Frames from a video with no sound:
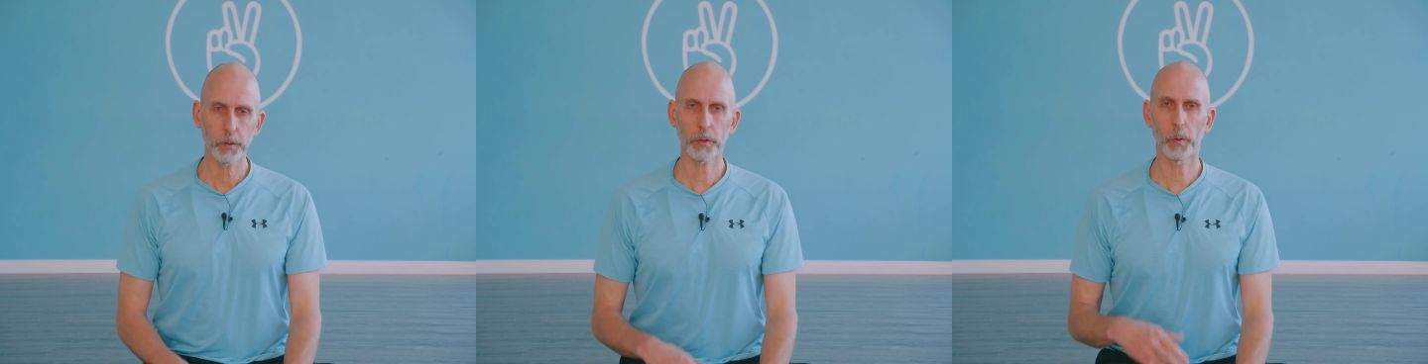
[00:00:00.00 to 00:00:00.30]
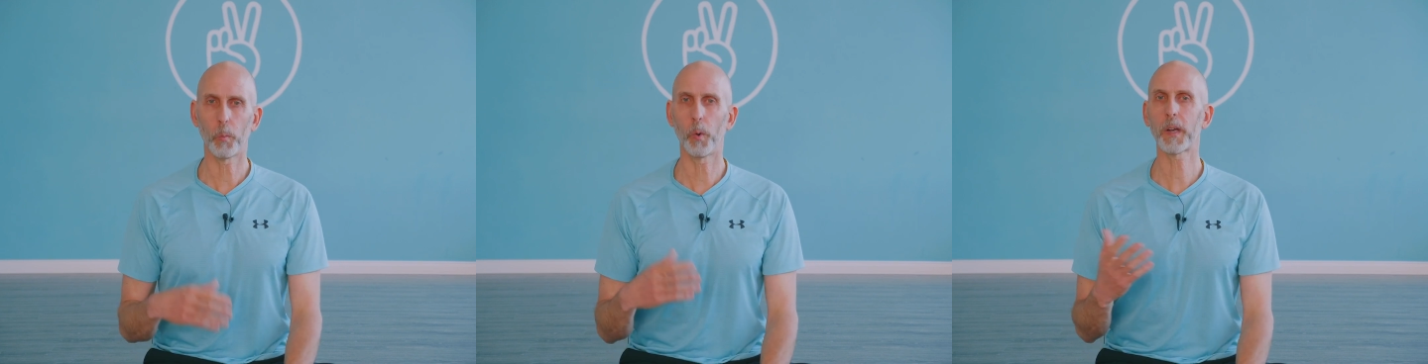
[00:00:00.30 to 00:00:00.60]

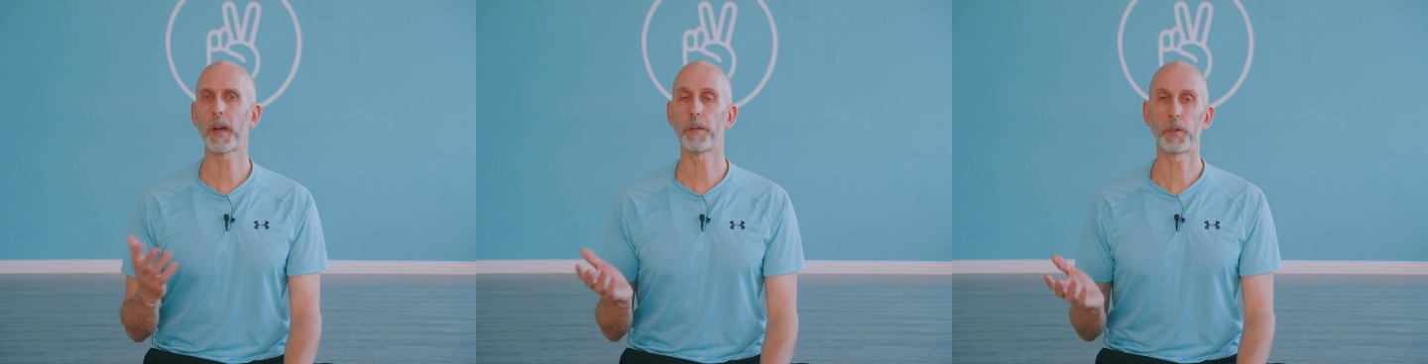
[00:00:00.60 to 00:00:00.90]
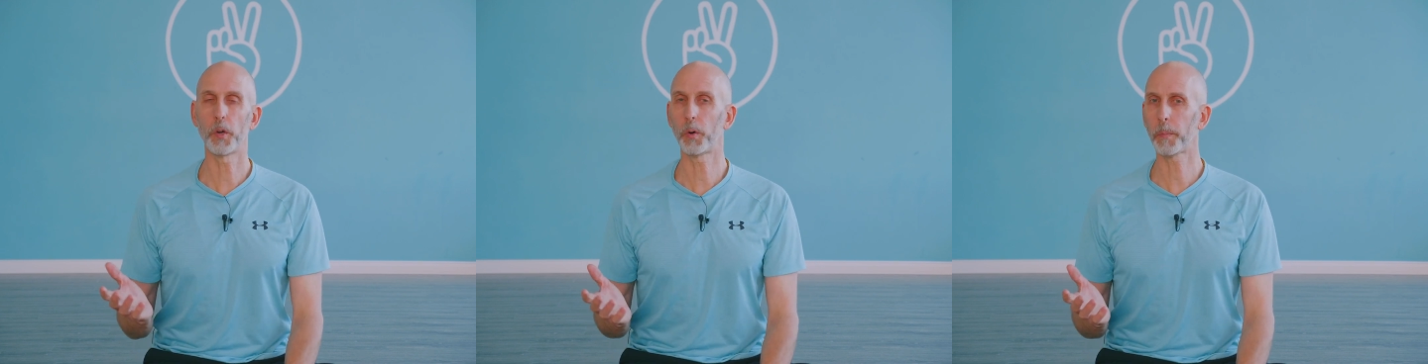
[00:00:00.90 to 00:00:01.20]
So what kind
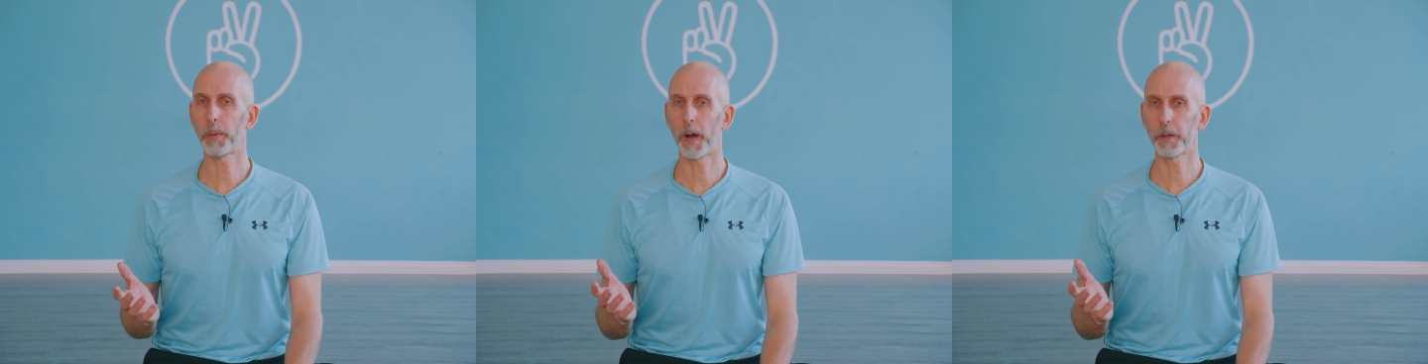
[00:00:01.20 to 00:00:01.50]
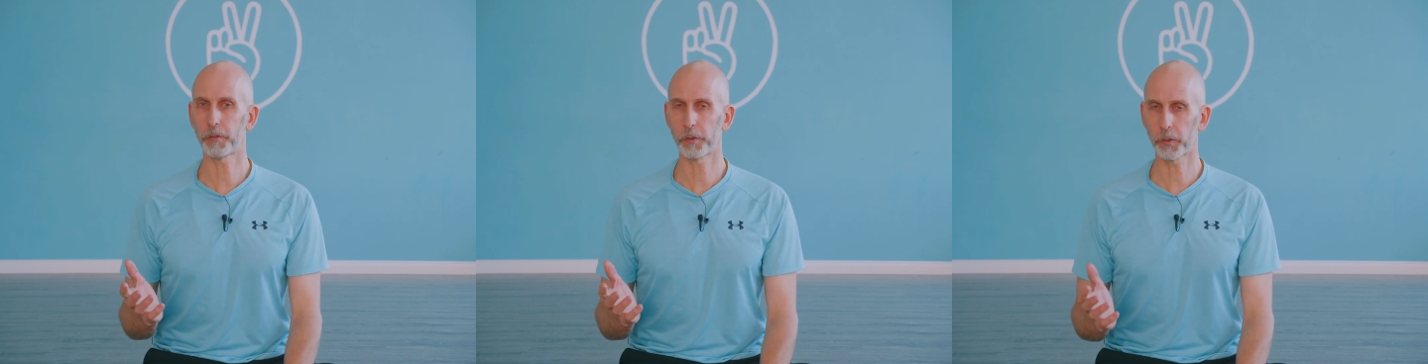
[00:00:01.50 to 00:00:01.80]
of yoga
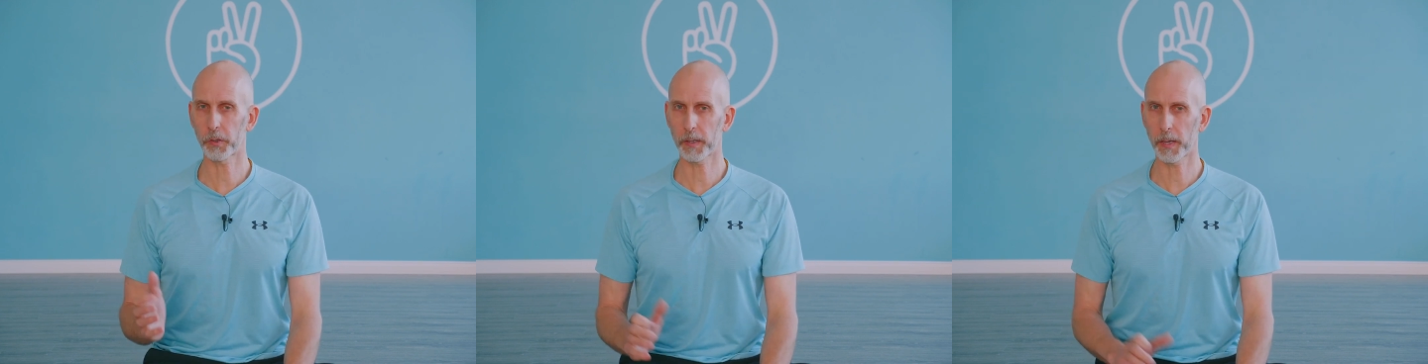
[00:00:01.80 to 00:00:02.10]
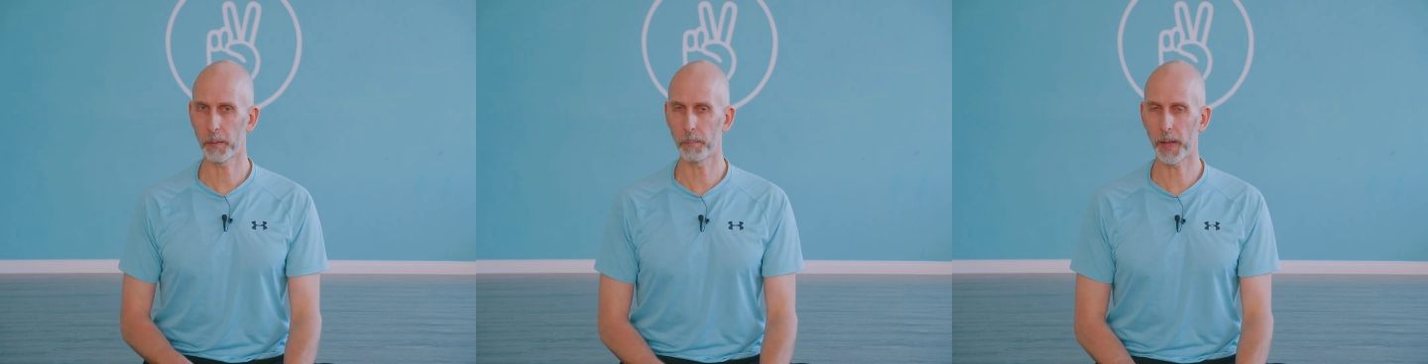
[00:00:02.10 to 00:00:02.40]
postures
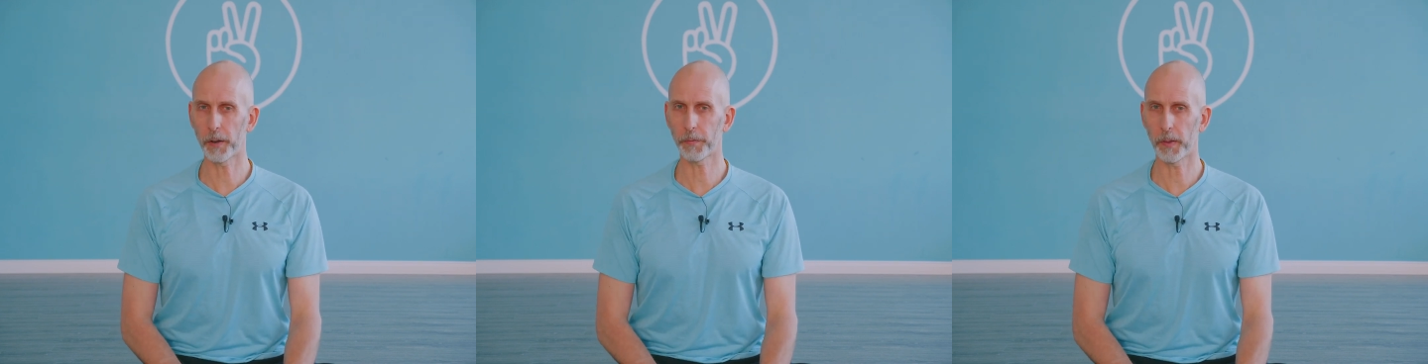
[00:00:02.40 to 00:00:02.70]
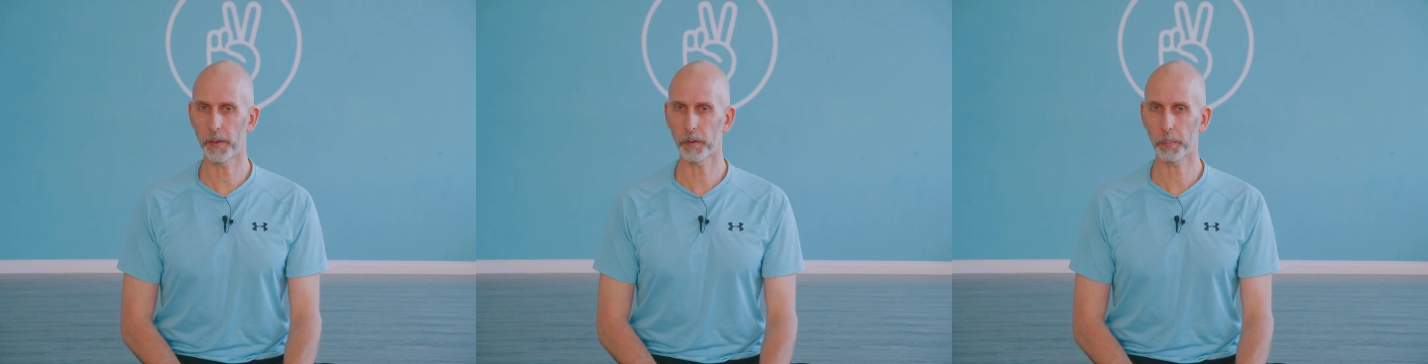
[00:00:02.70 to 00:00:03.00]
can
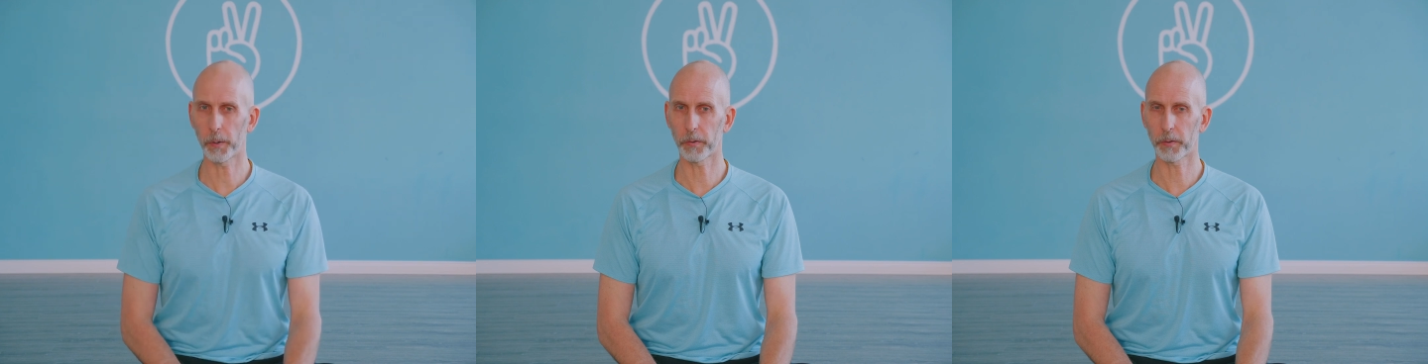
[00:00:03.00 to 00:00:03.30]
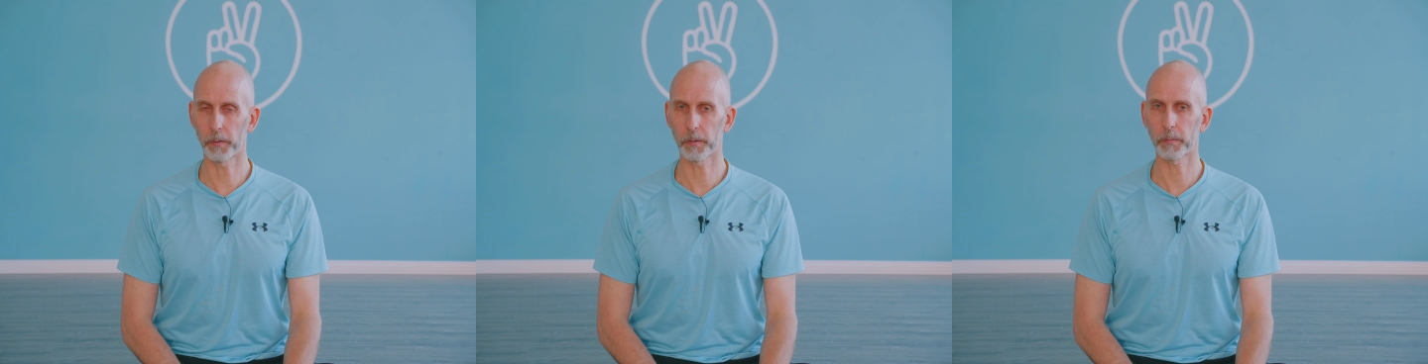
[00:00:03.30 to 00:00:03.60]
benefit this
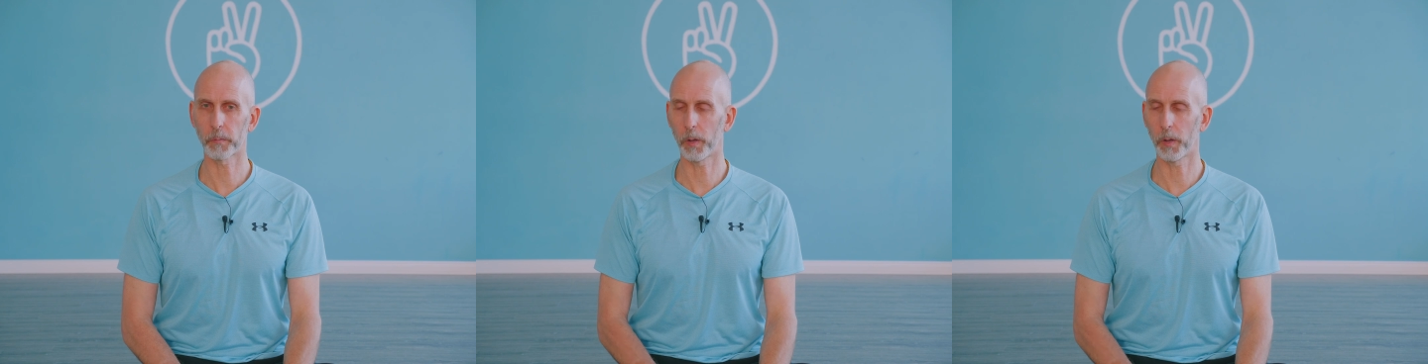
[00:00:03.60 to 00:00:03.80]
person?